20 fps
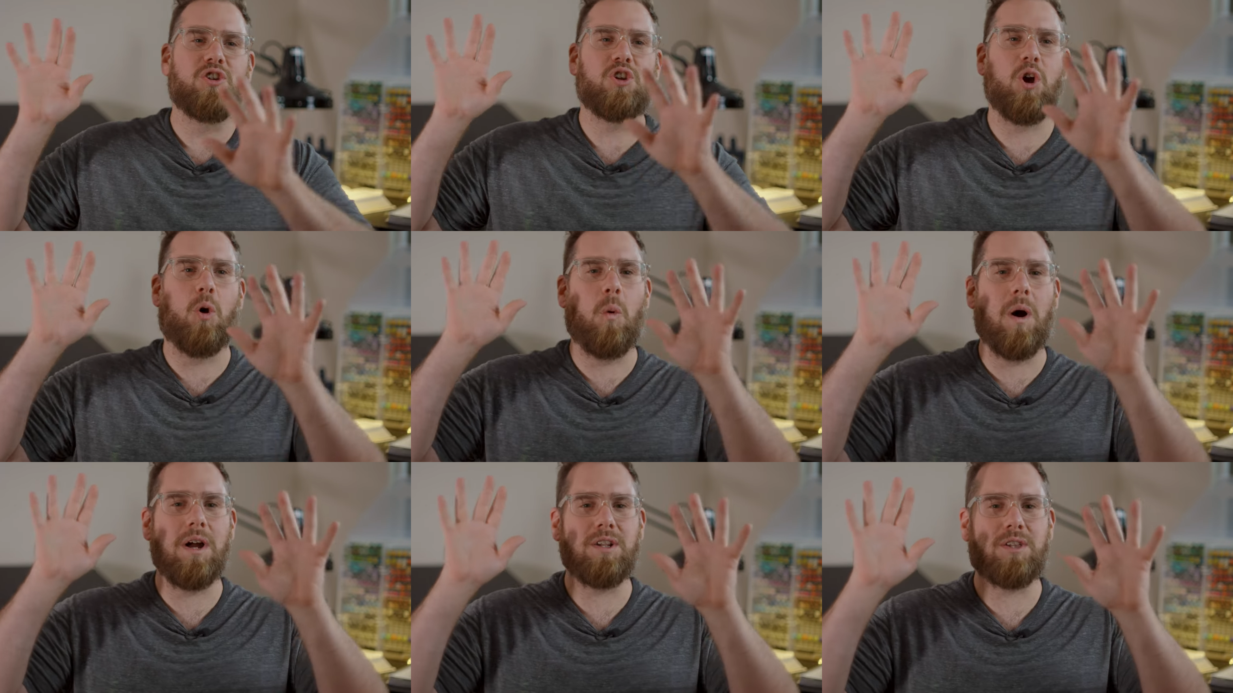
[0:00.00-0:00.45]

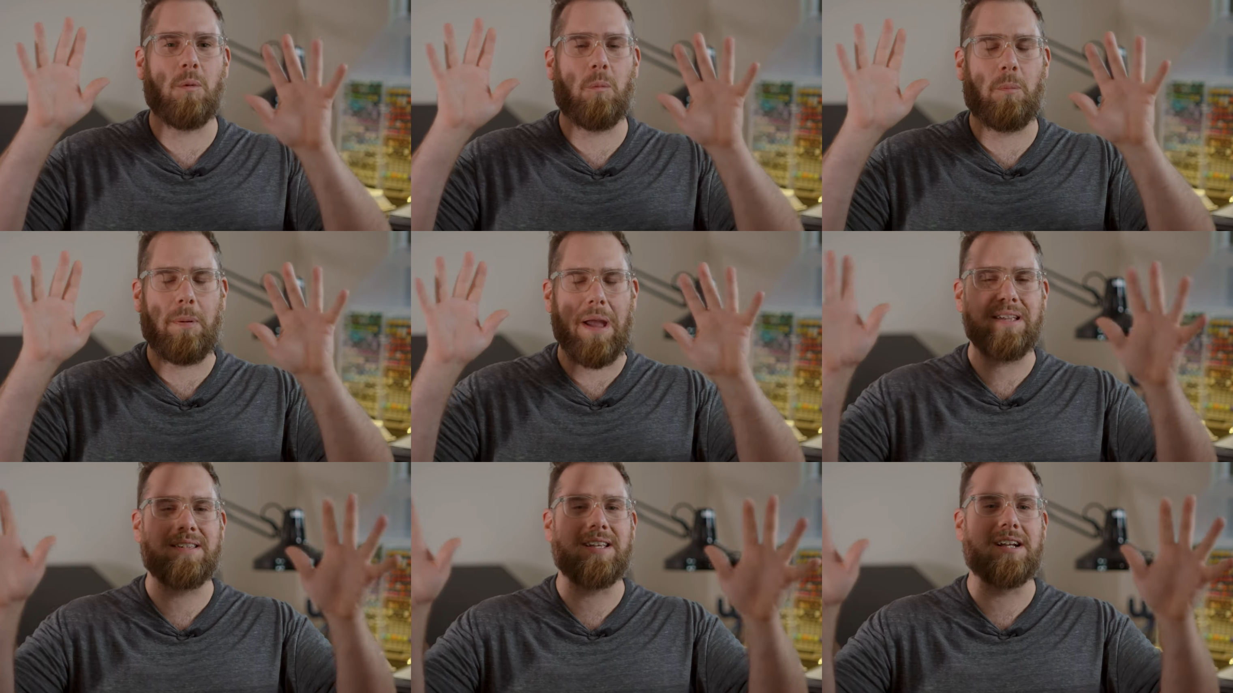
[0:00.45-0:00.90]
So what
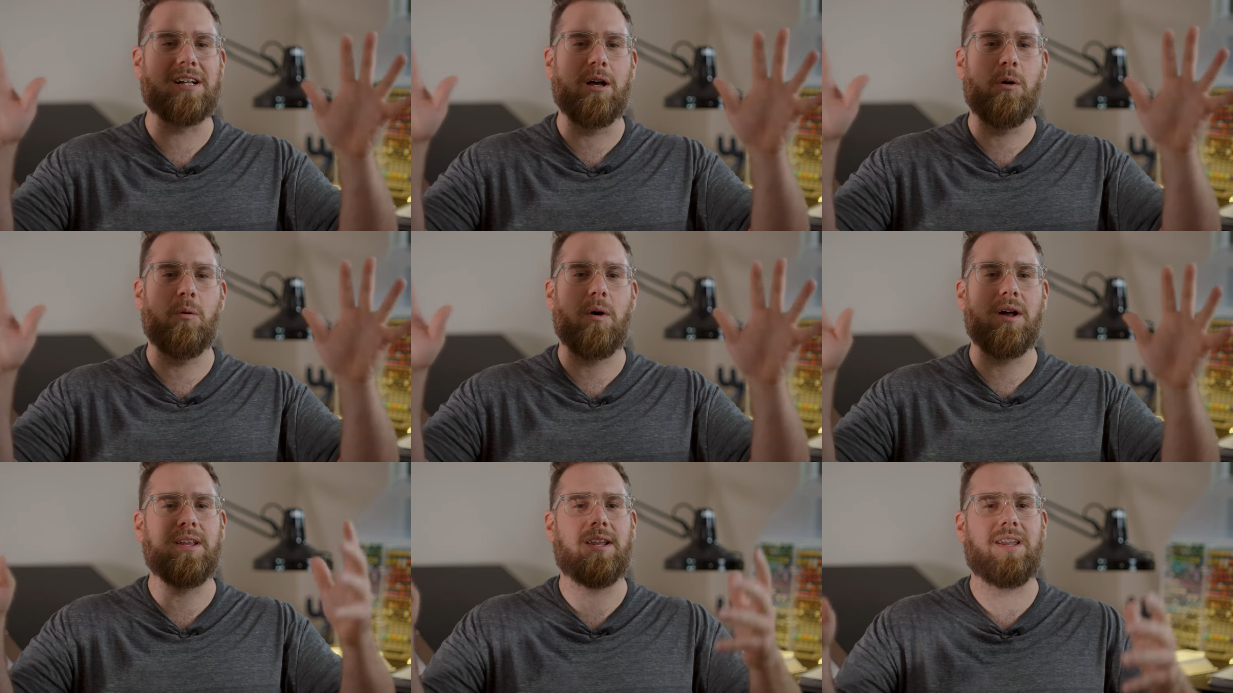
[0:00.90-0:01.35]

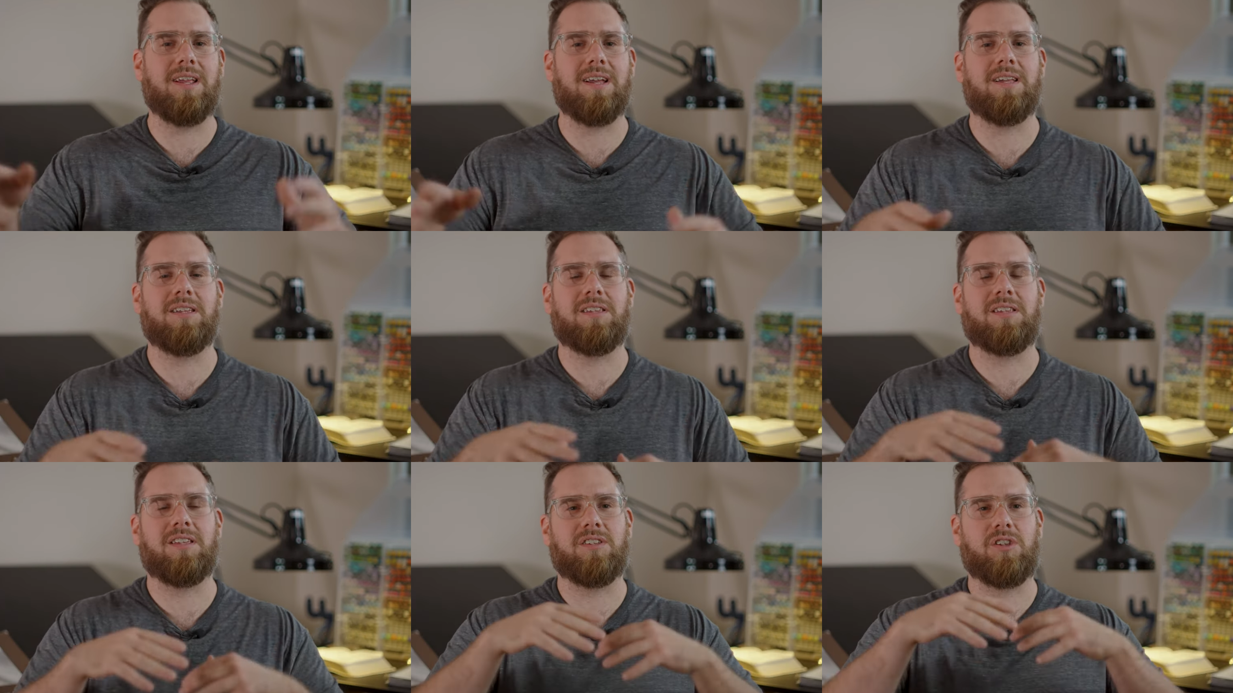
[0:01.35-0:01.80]
it
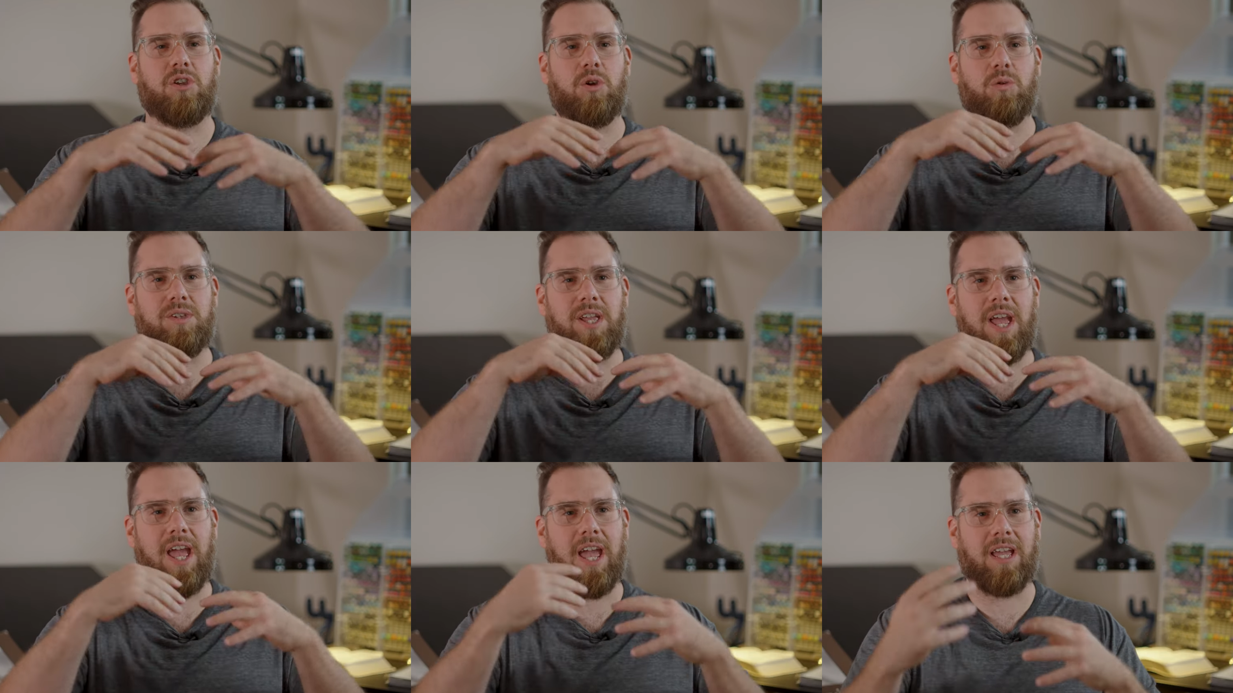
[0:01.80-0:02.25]
is you
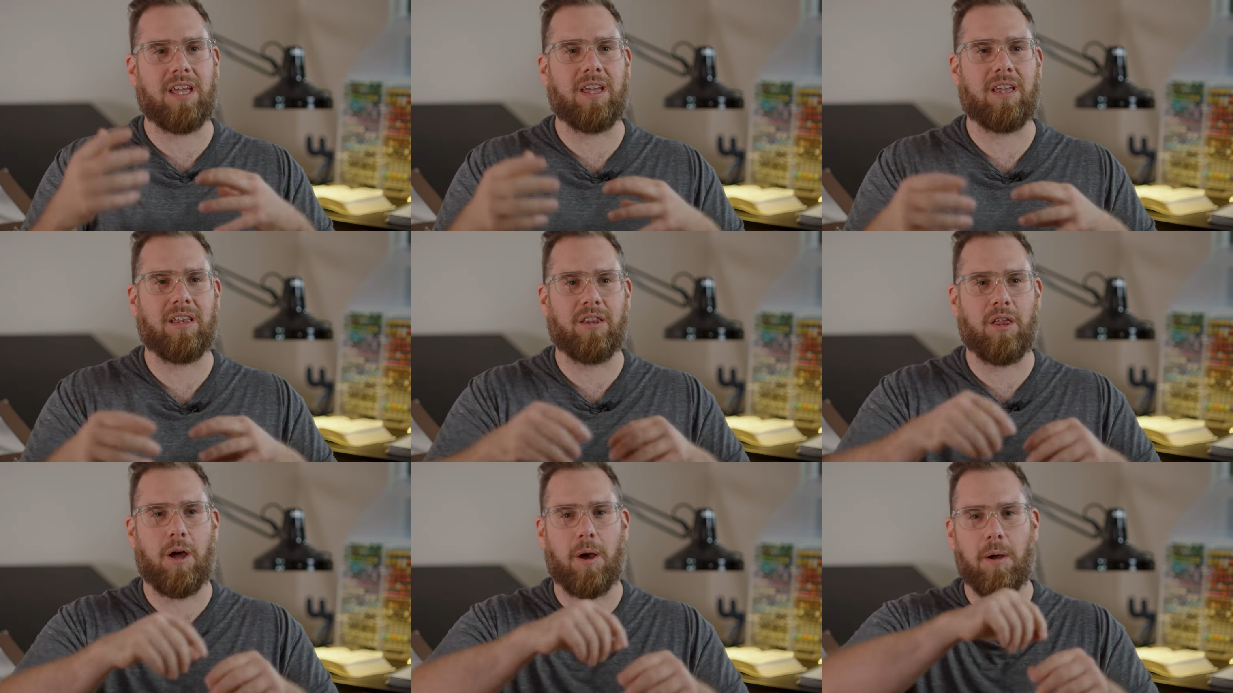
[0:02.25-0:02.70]

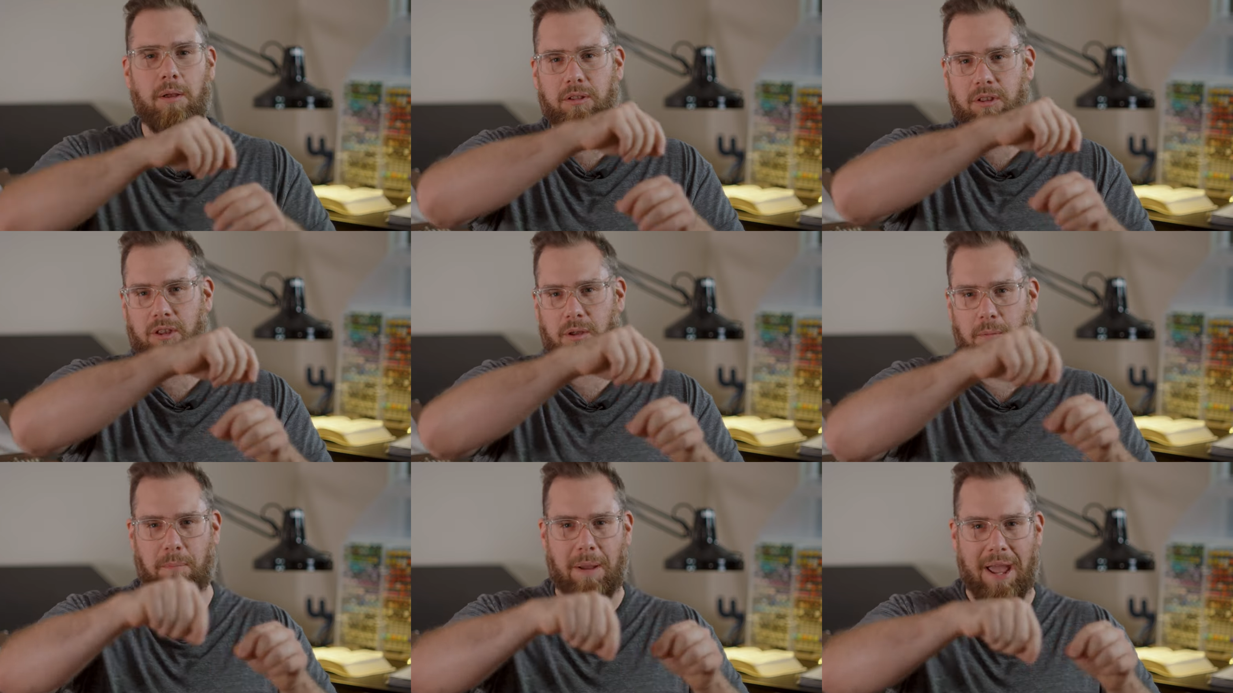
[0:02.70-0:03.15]
take
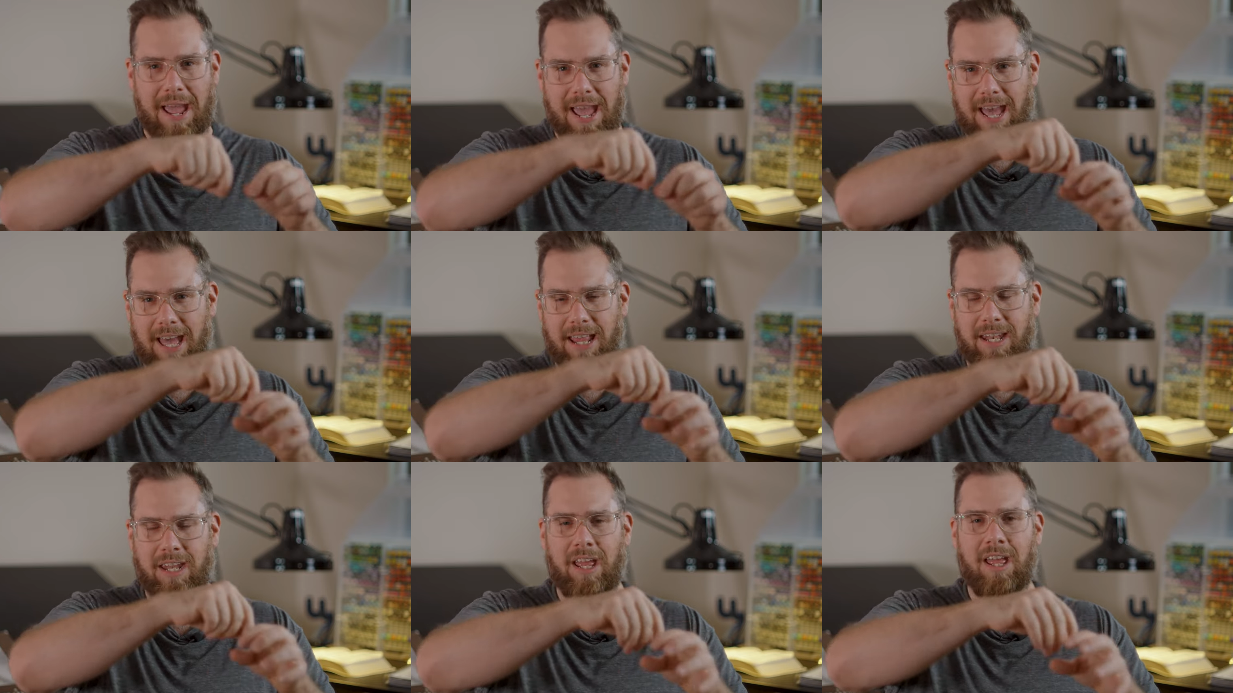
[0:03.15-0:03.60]
the
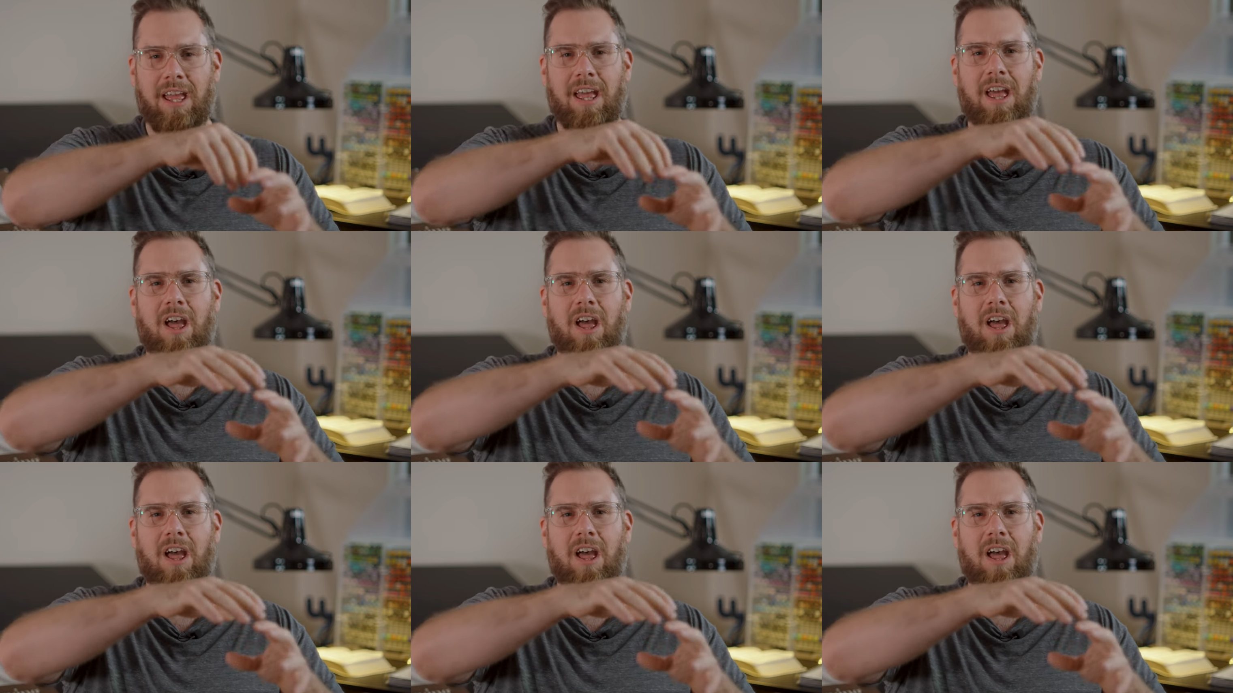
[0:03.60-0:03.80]
pad